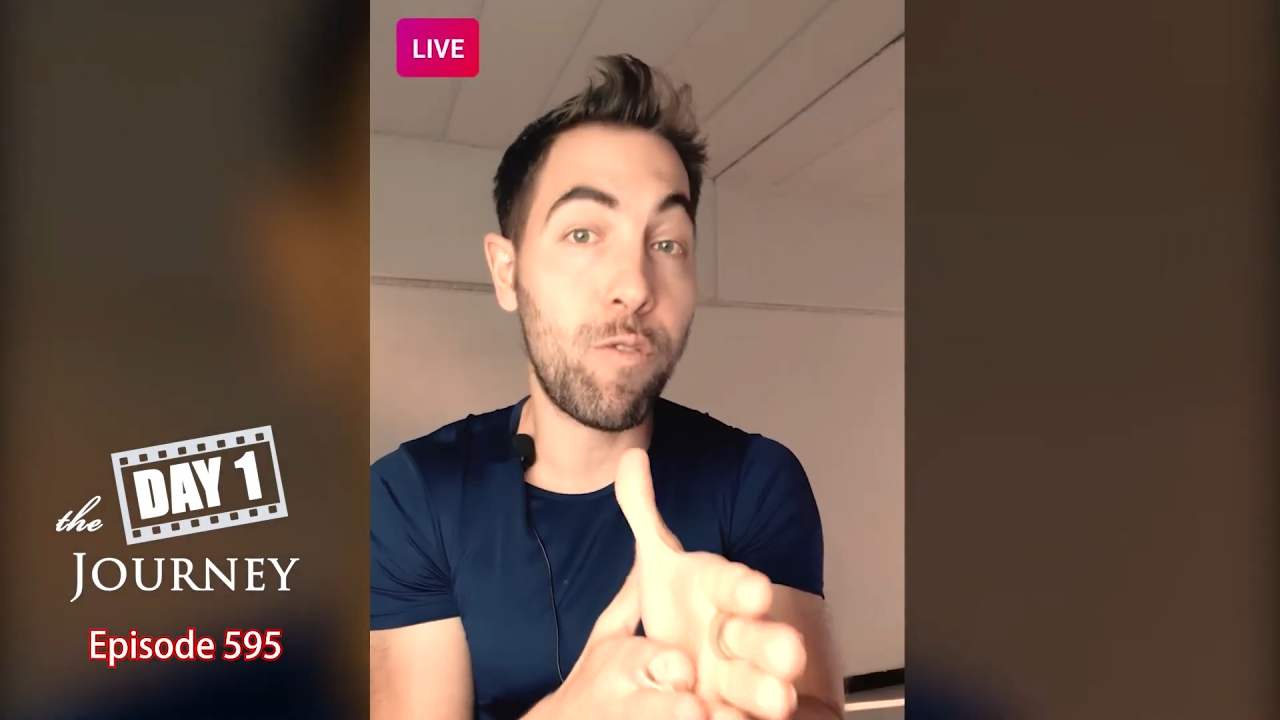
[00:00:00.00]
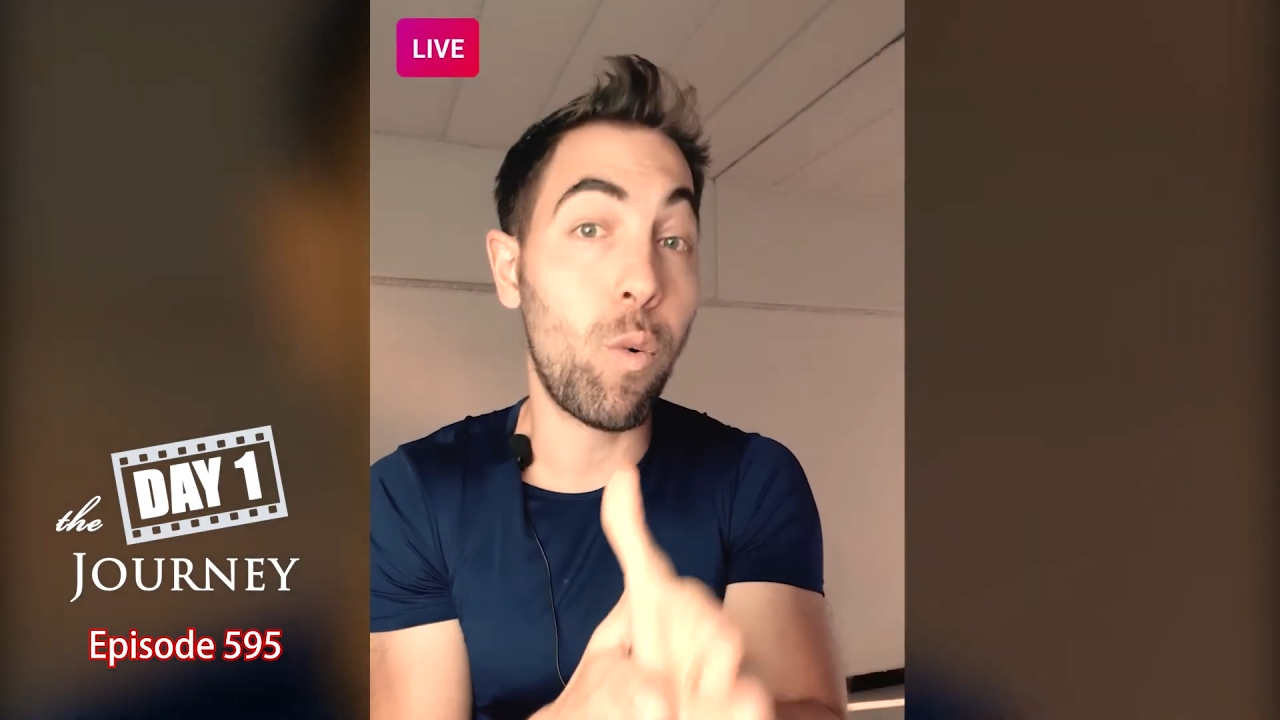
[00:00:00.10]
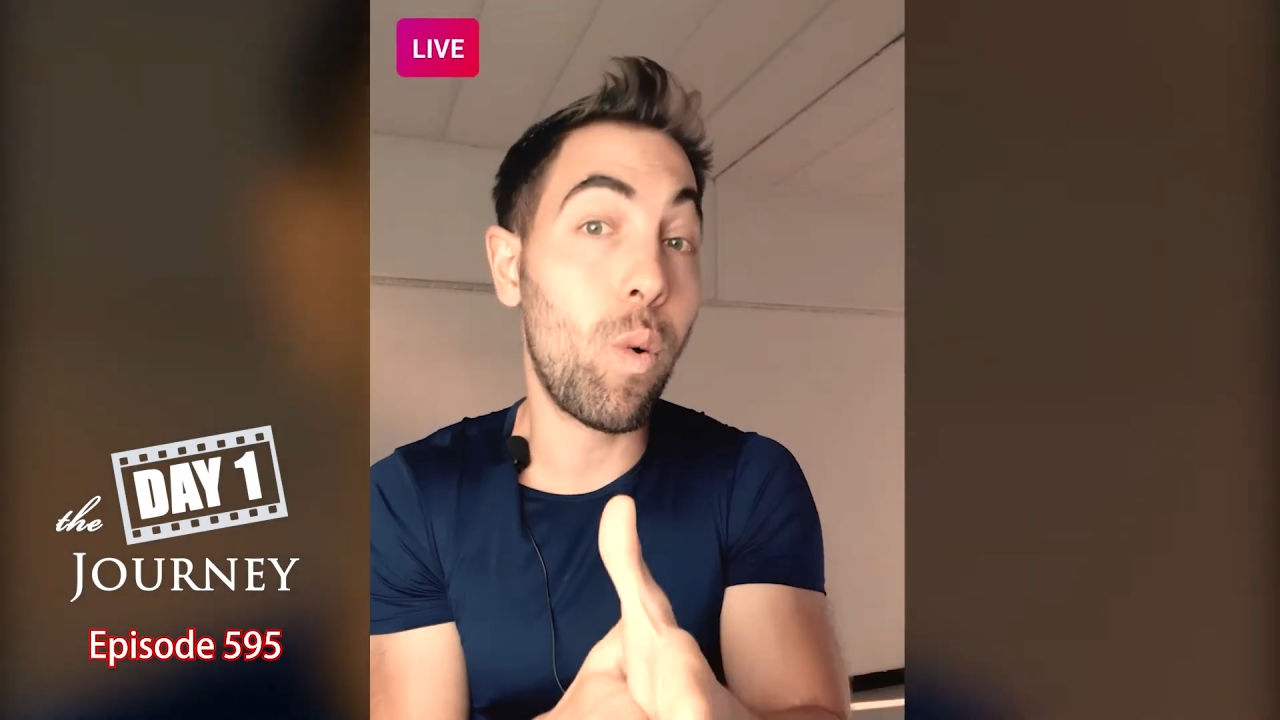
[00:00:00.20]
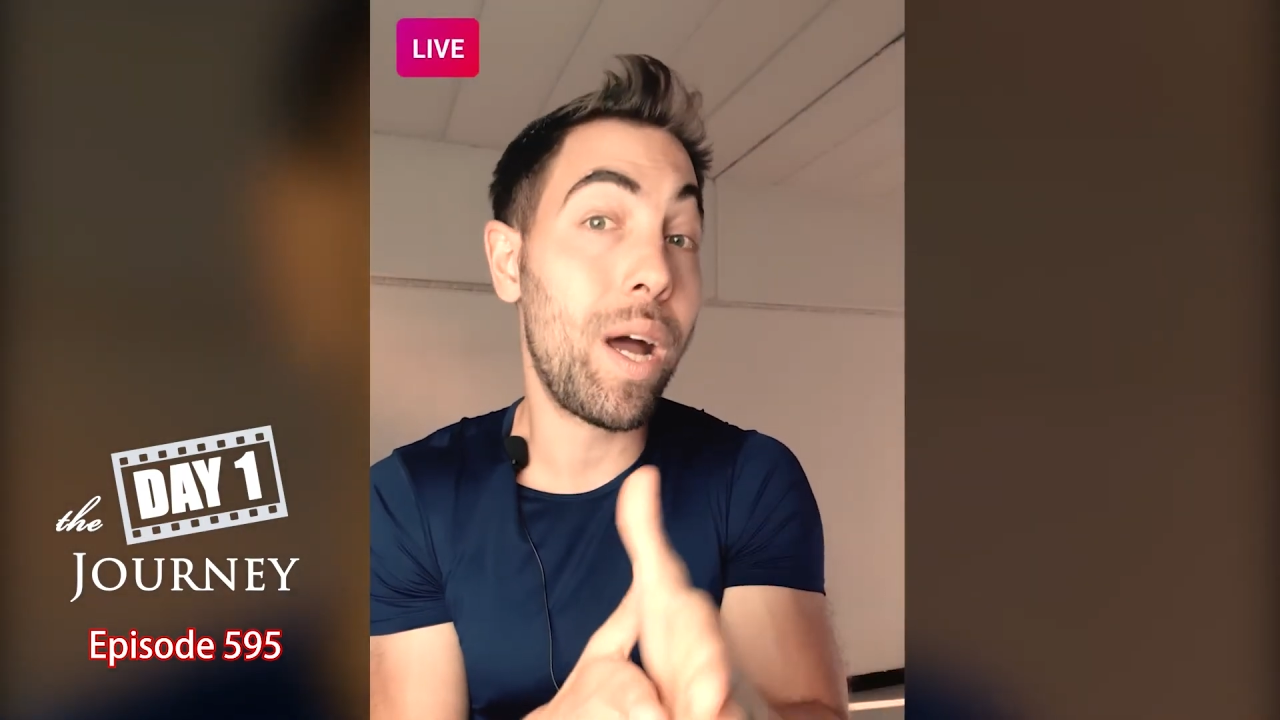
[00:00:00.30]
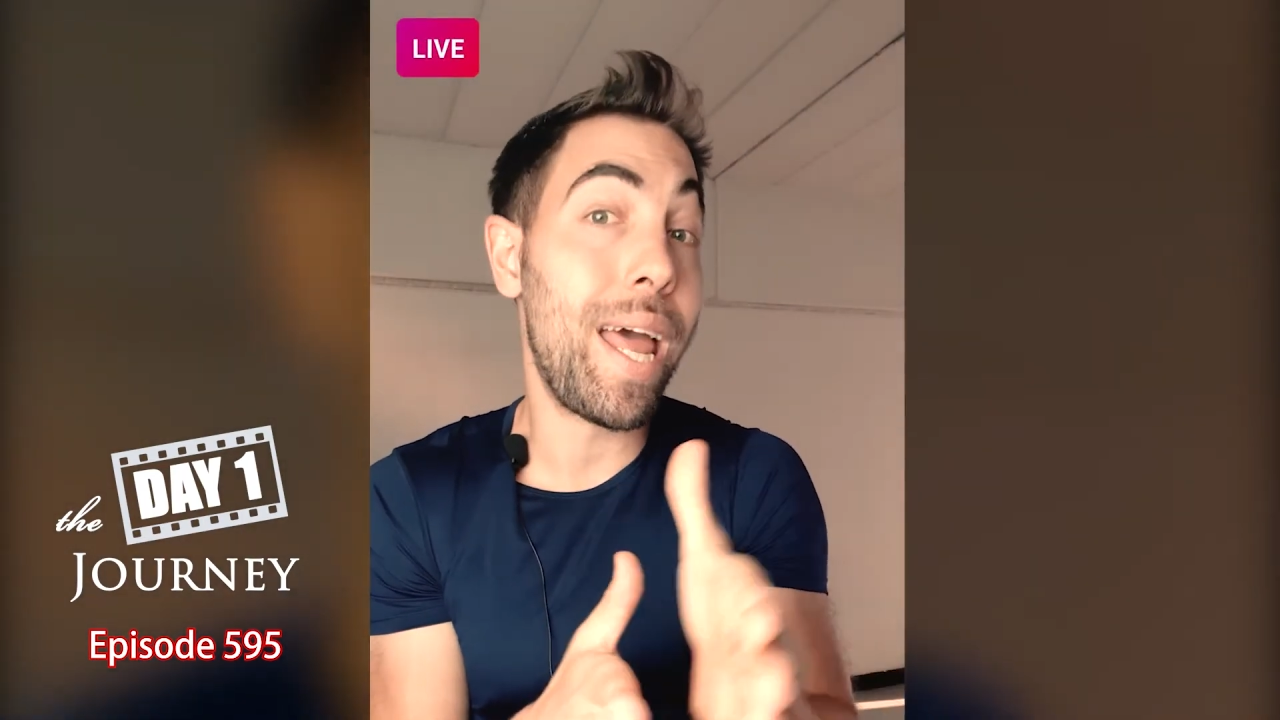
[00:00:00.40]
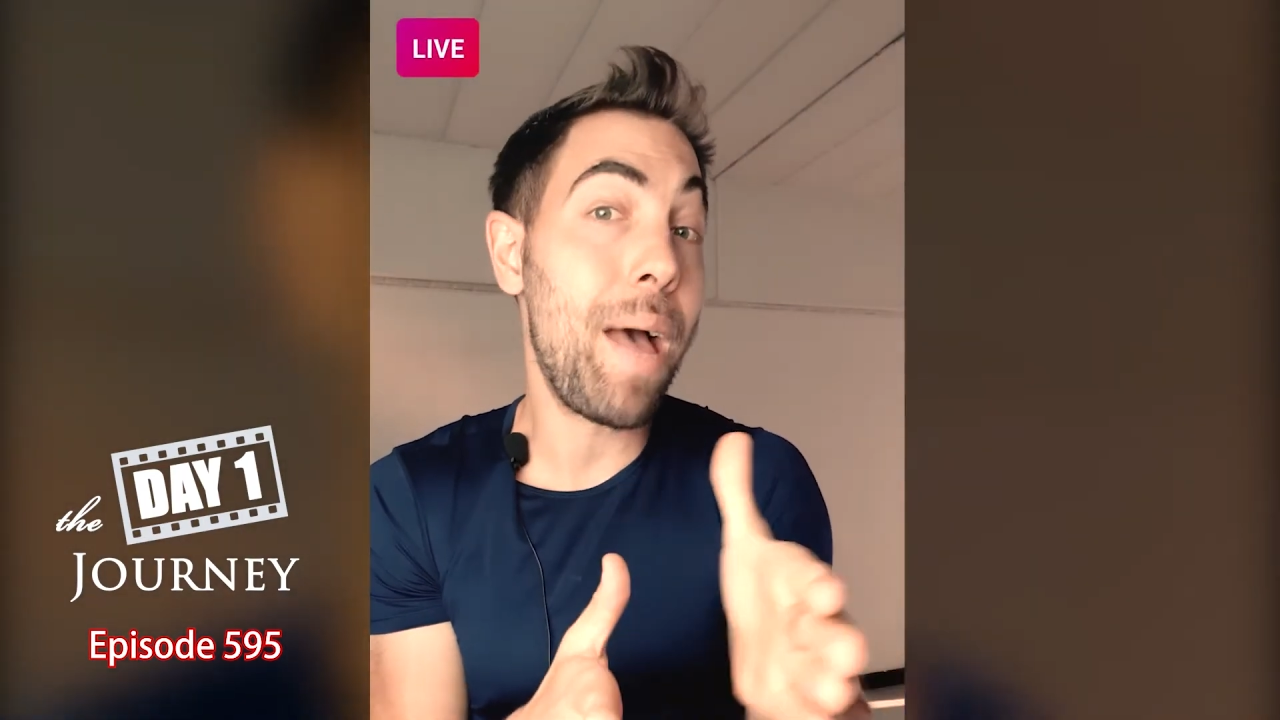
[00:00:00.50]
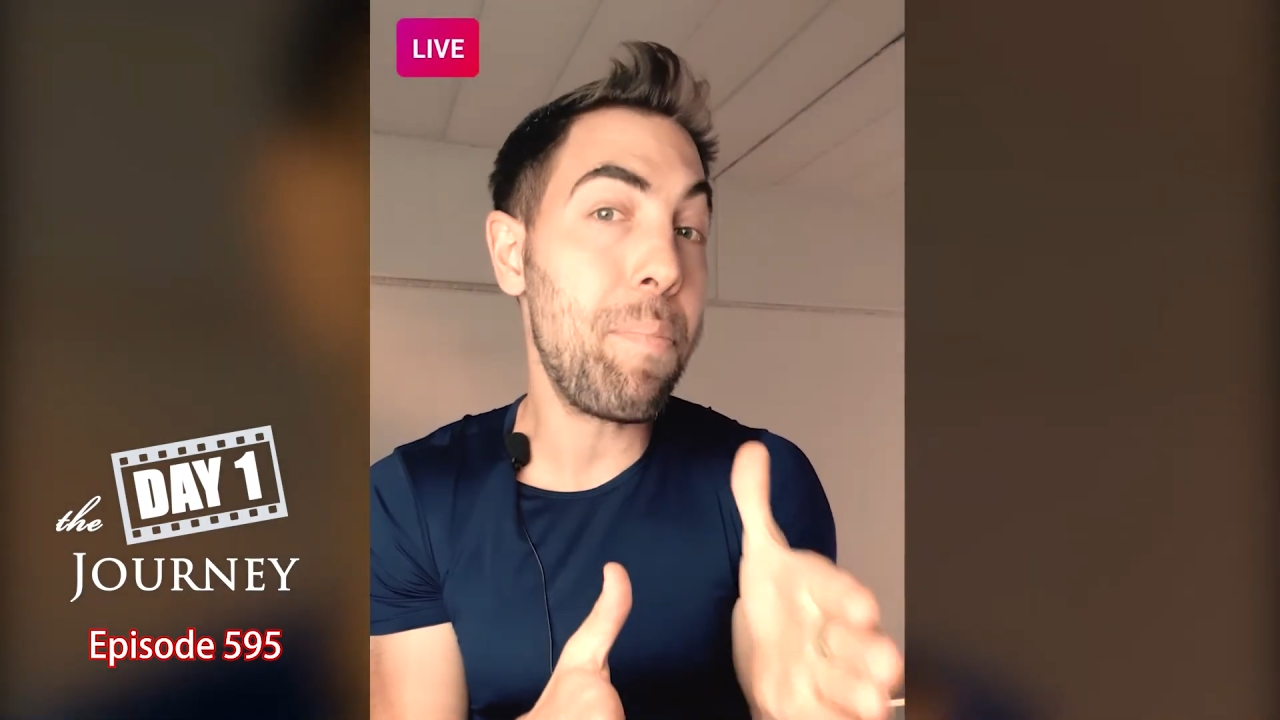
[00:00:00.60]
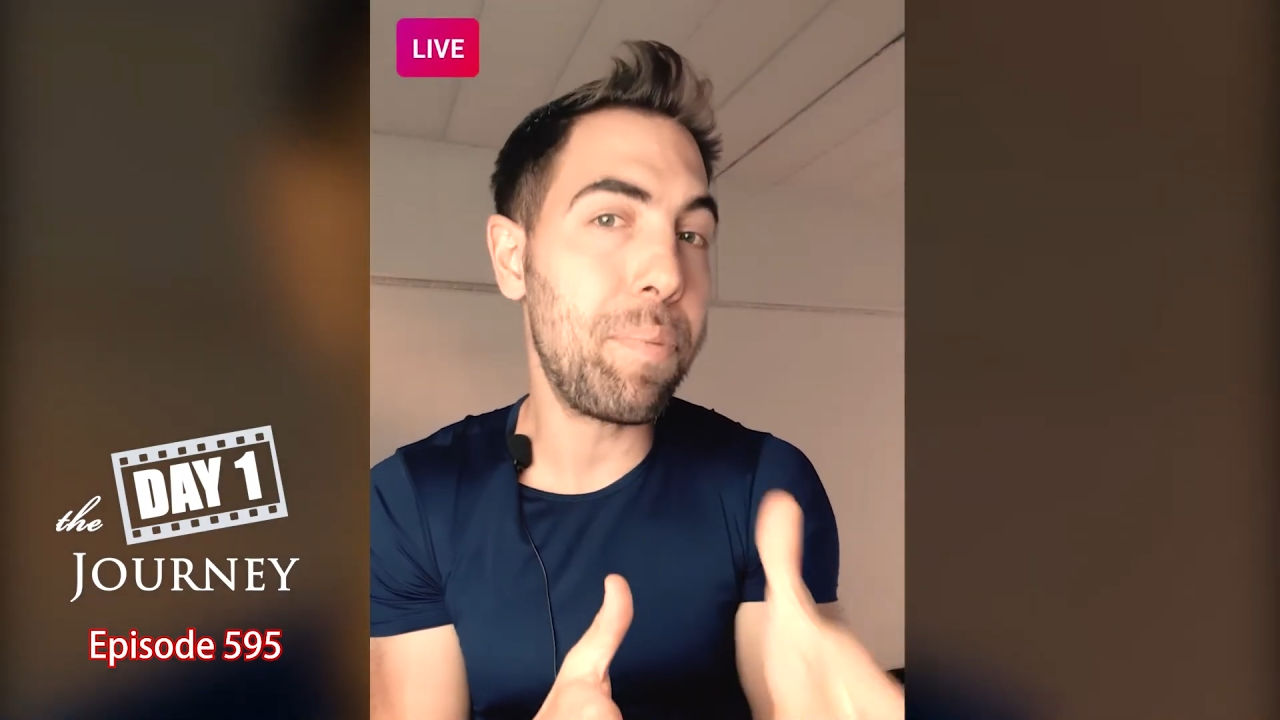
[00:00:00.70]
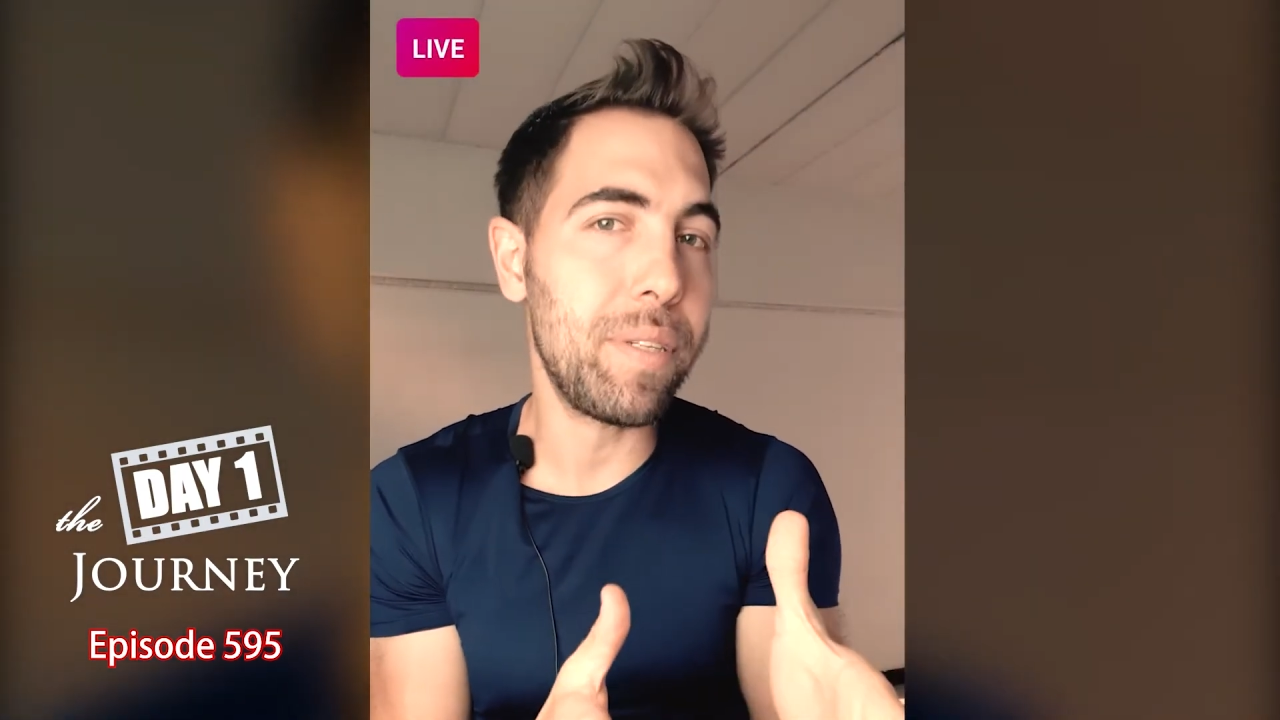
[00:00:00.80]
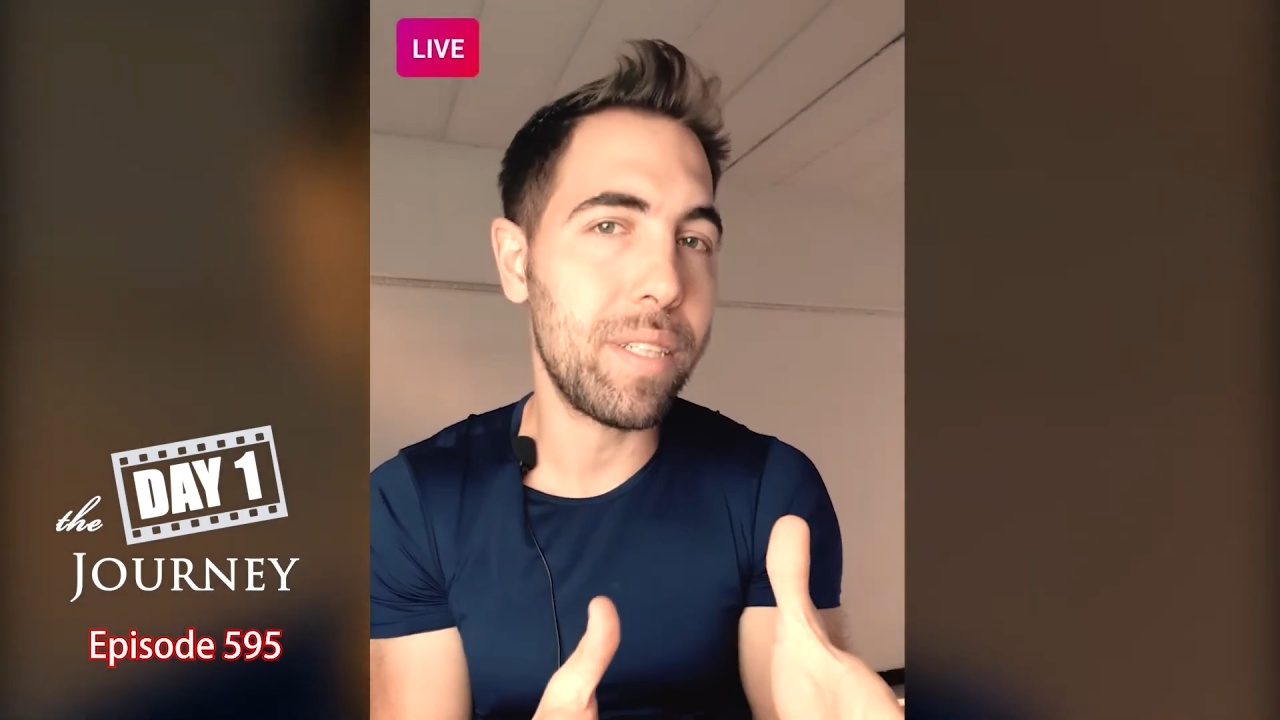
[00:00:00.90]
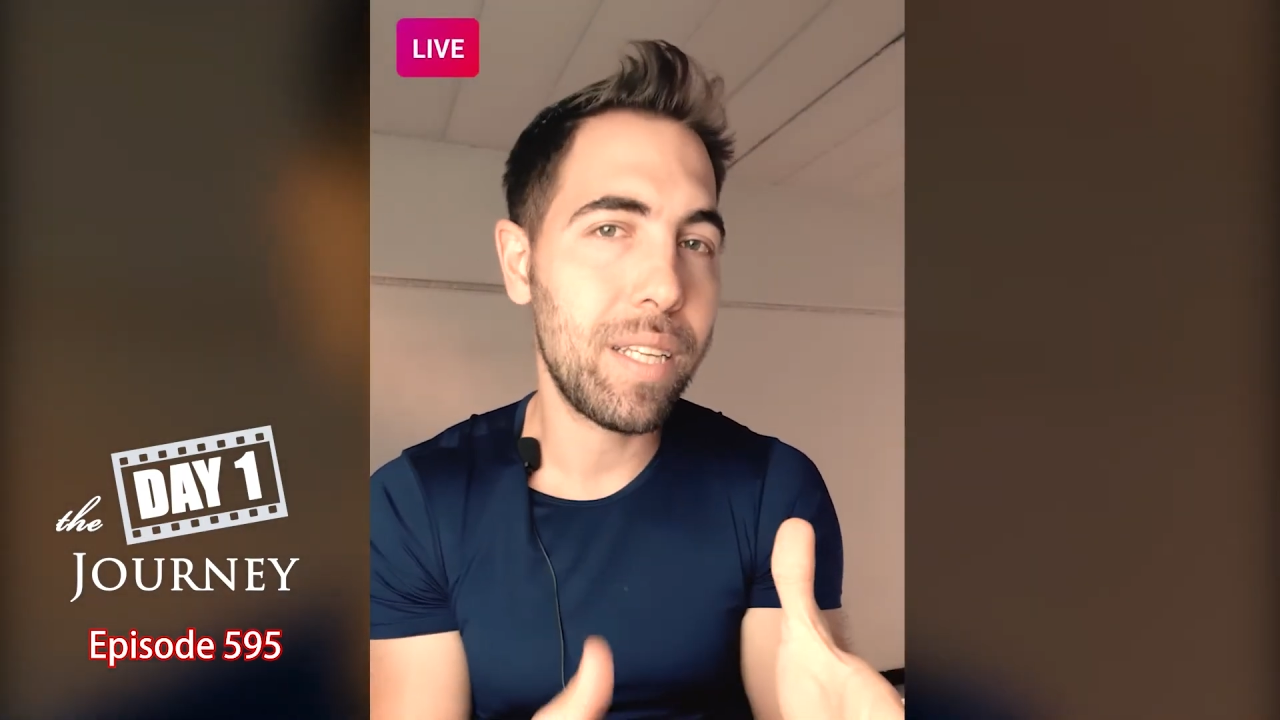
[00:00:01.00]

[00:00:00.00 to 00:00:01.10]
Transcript: for what happened.